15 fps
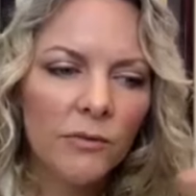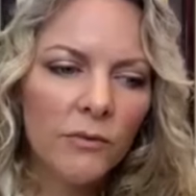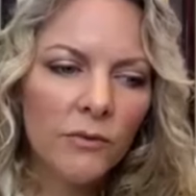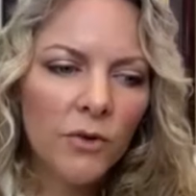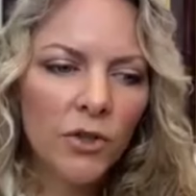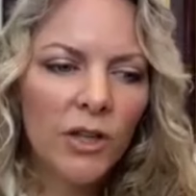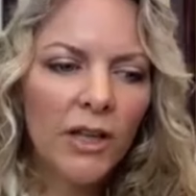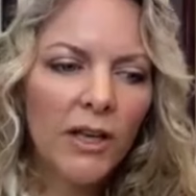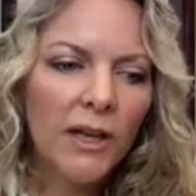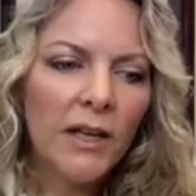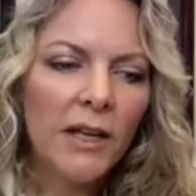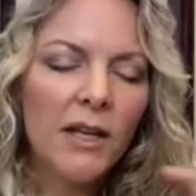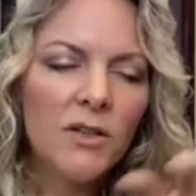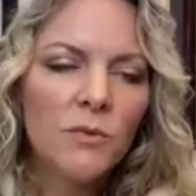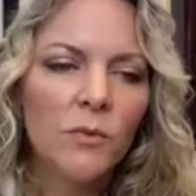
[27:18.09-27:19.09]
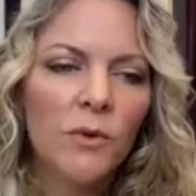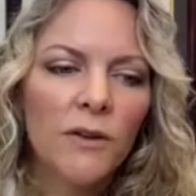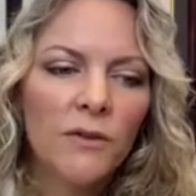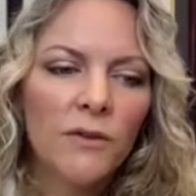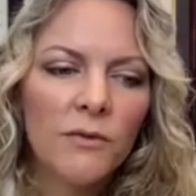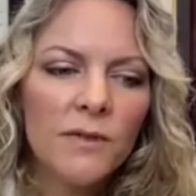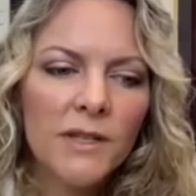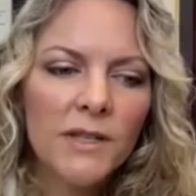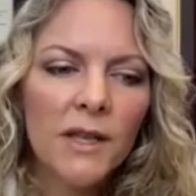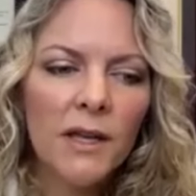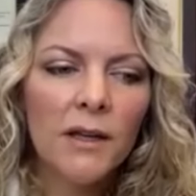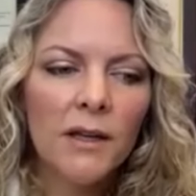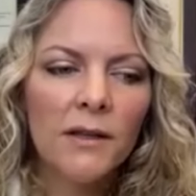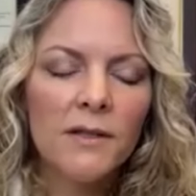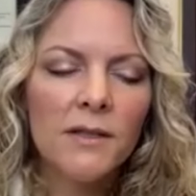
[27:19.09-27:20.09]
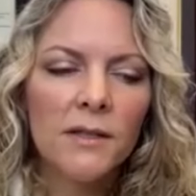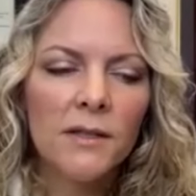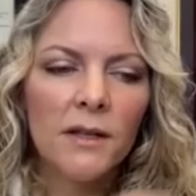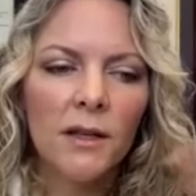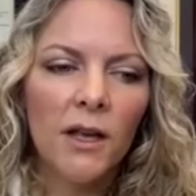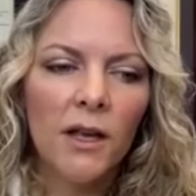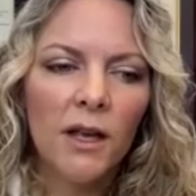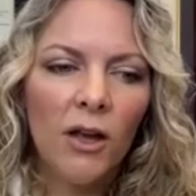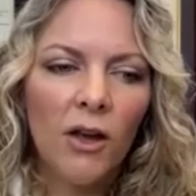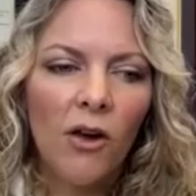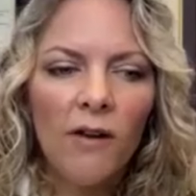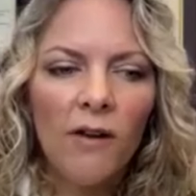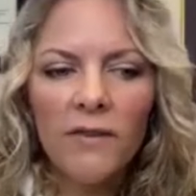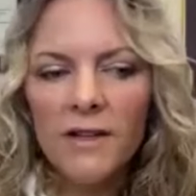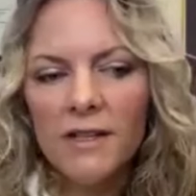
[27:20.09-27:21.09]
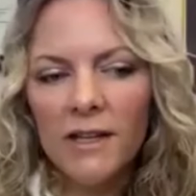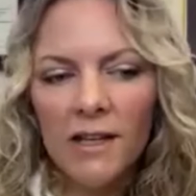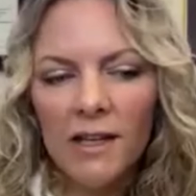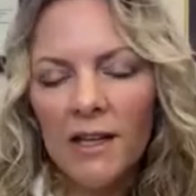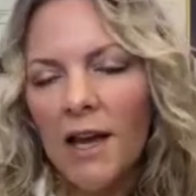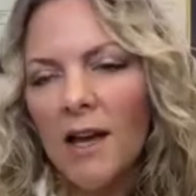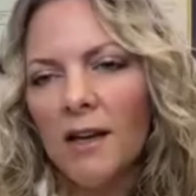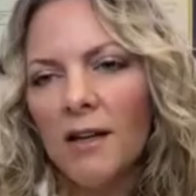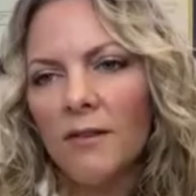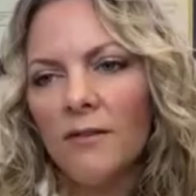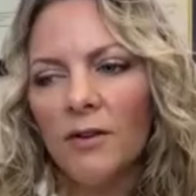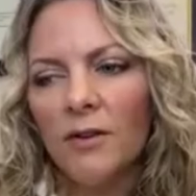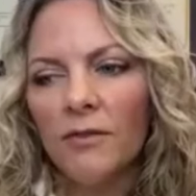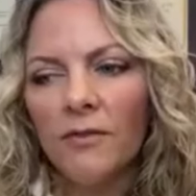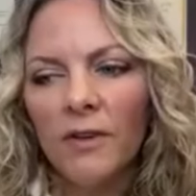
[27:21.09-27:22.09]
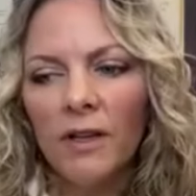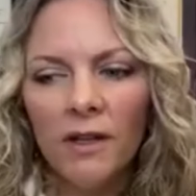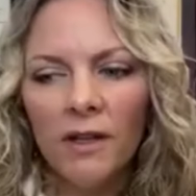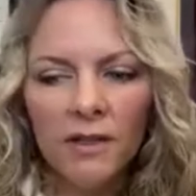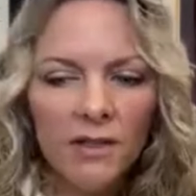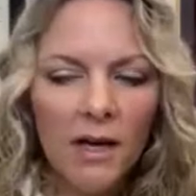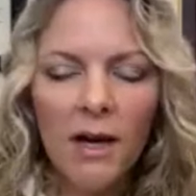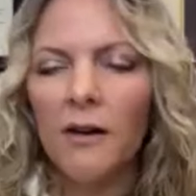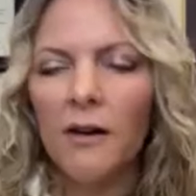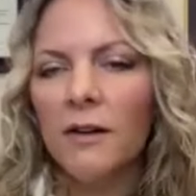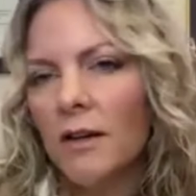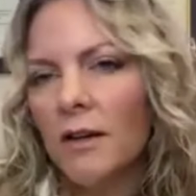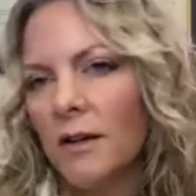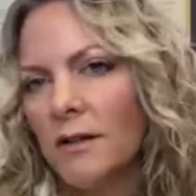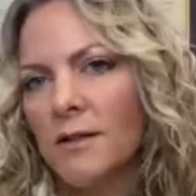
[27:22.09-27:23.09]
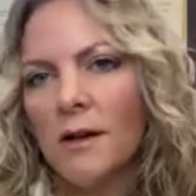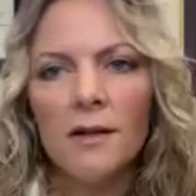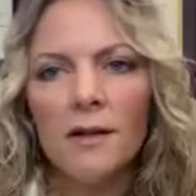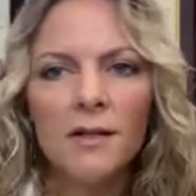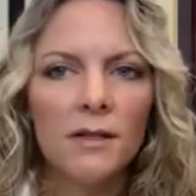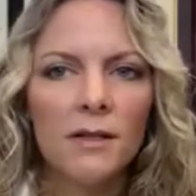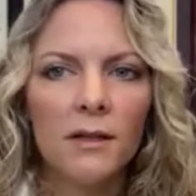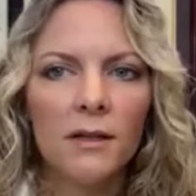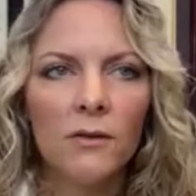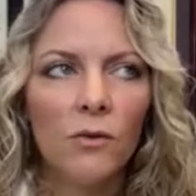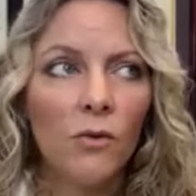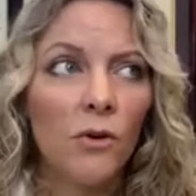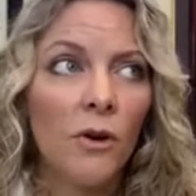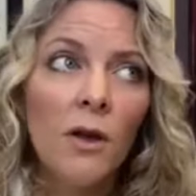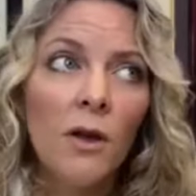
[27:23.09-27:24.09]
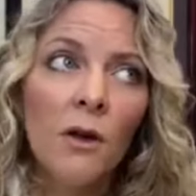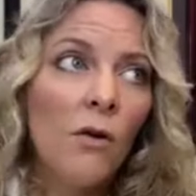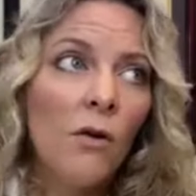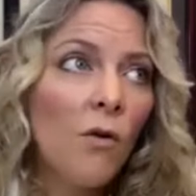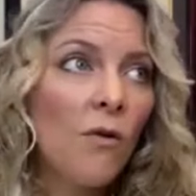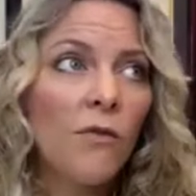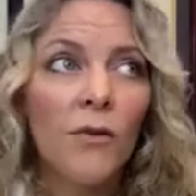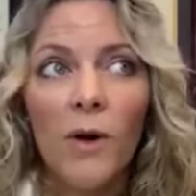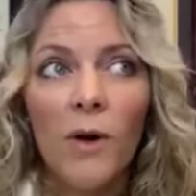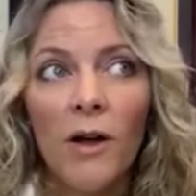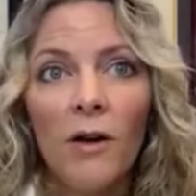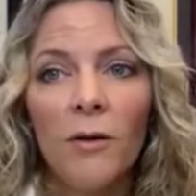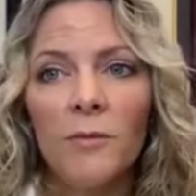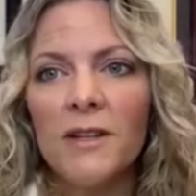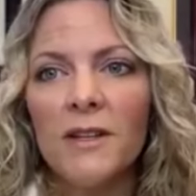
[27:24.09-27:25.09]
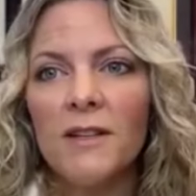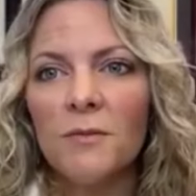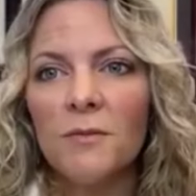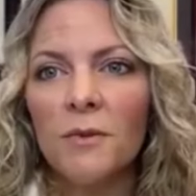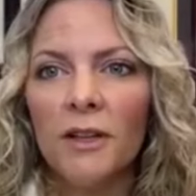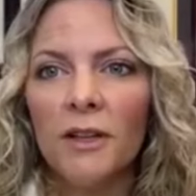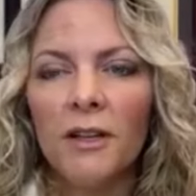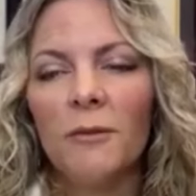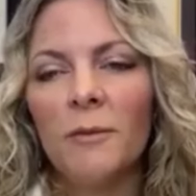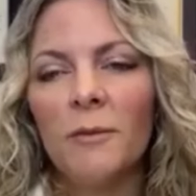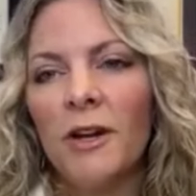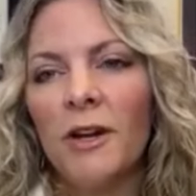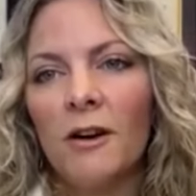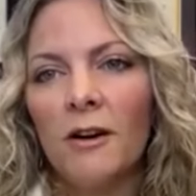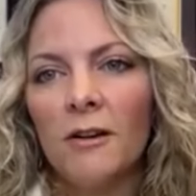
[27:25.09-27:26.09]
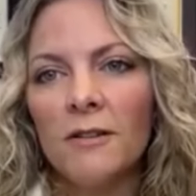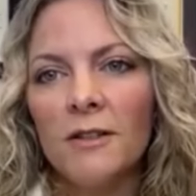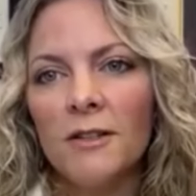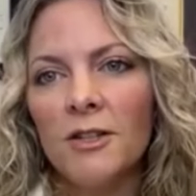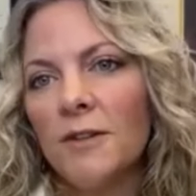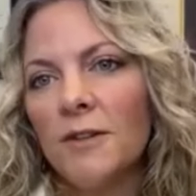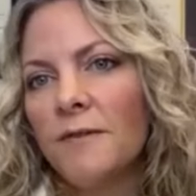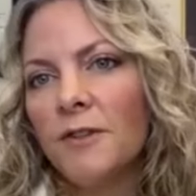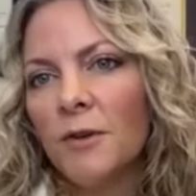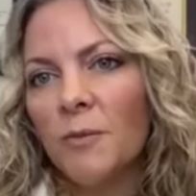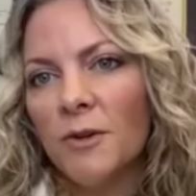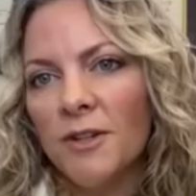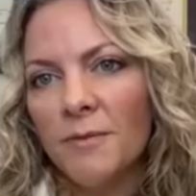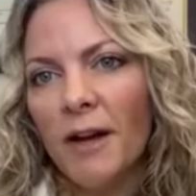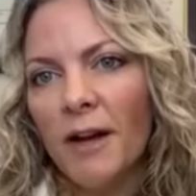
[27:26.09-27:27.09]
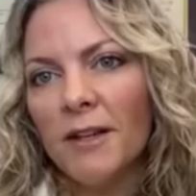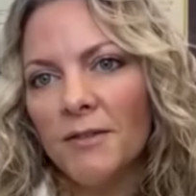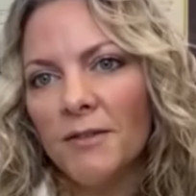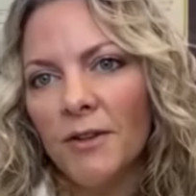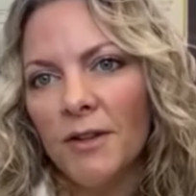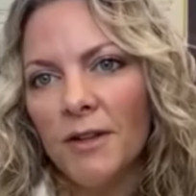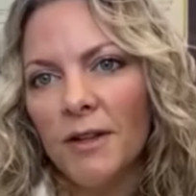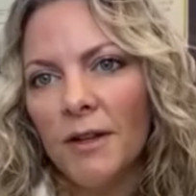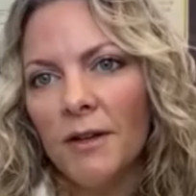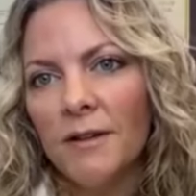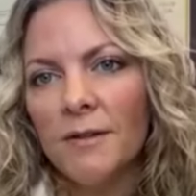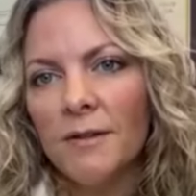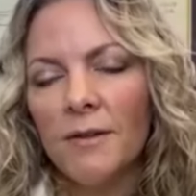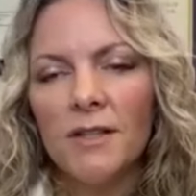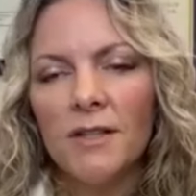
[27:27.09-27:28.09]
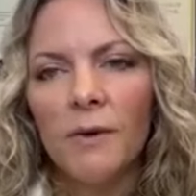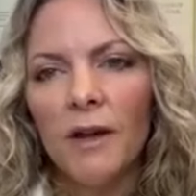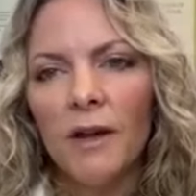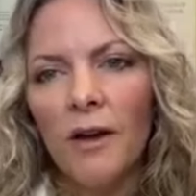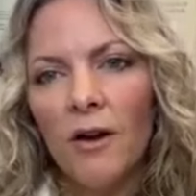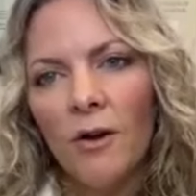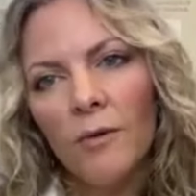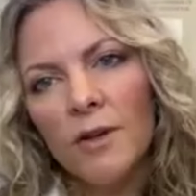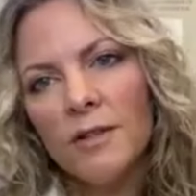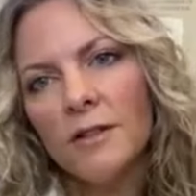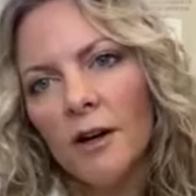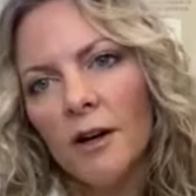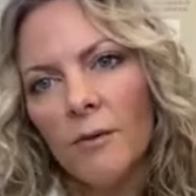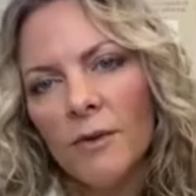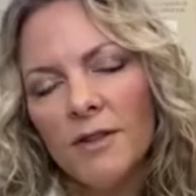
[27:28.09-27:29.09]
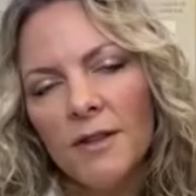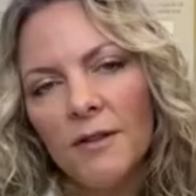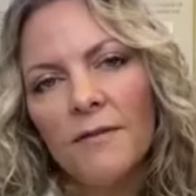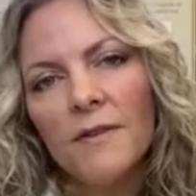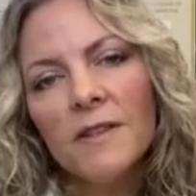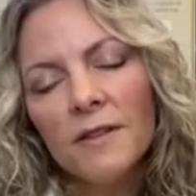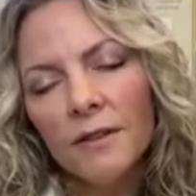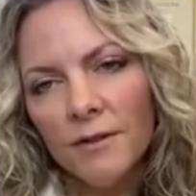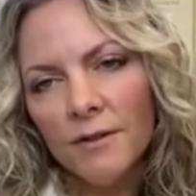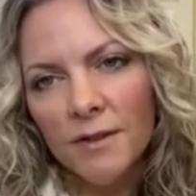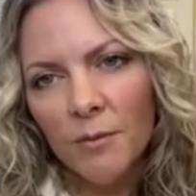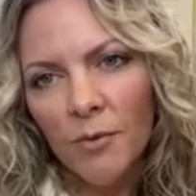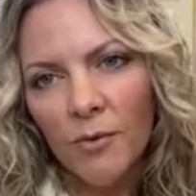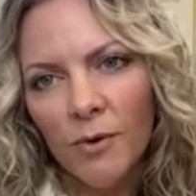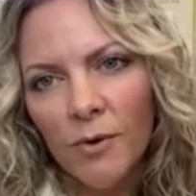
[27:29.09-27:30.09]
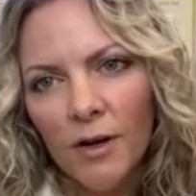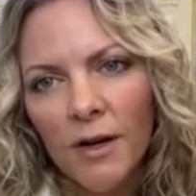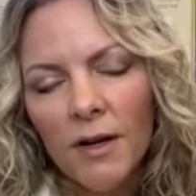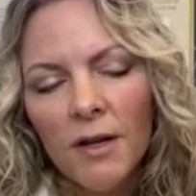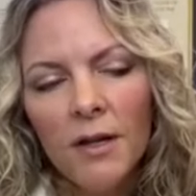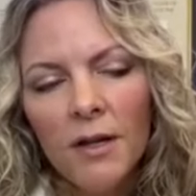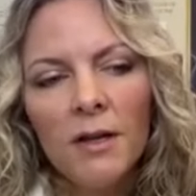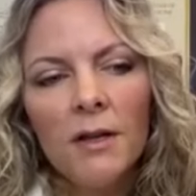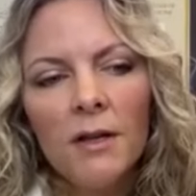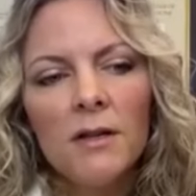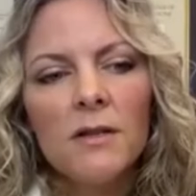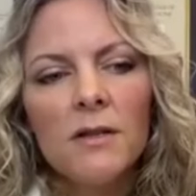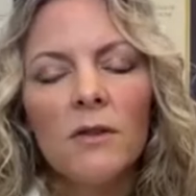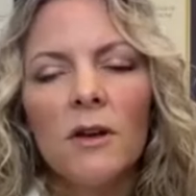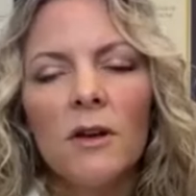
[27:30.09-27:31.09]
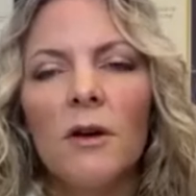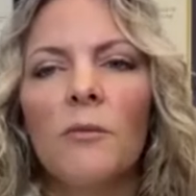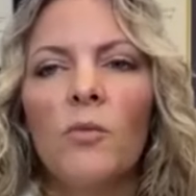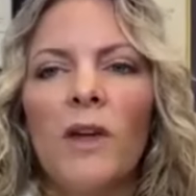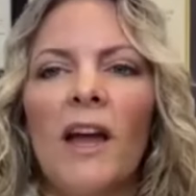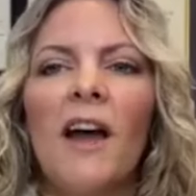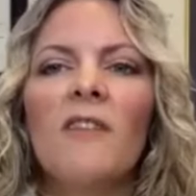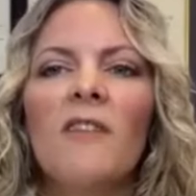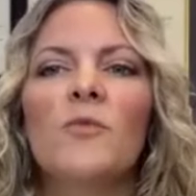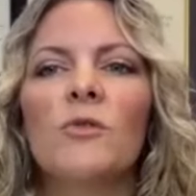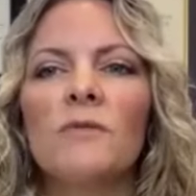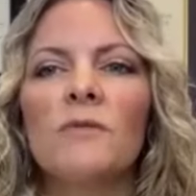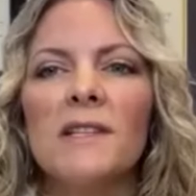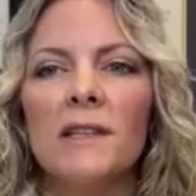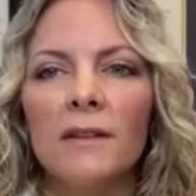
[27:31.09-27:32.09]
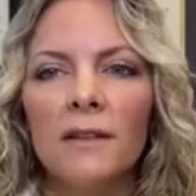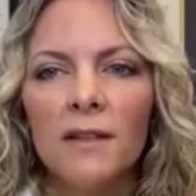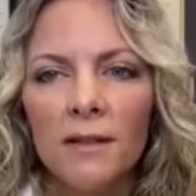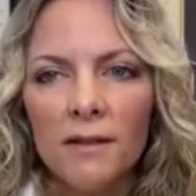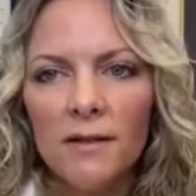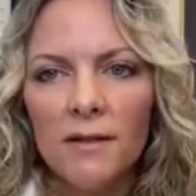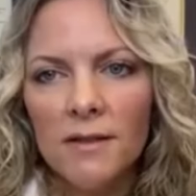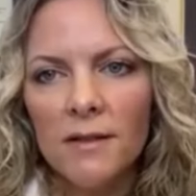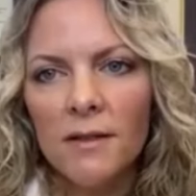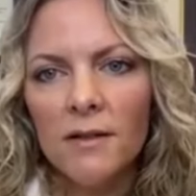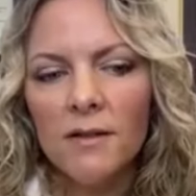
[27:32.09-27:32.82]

looking at each one of those things, obviously, again, if you're feeling tired and exhausted or overwhelmed, it's really going to be hard to shift our perspective on things. So that's why I always start with the physical support so that we have more resilience.